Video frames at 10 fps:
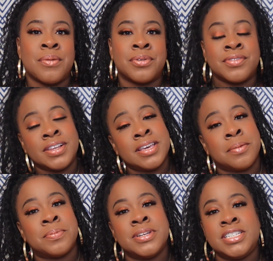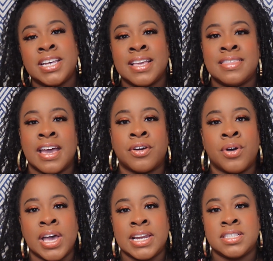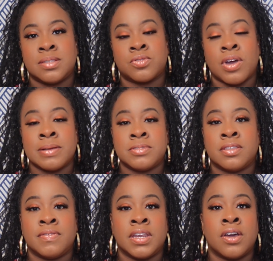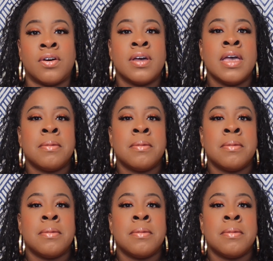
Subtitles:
I would really appreciate that. Go ahead and subscribe to the video.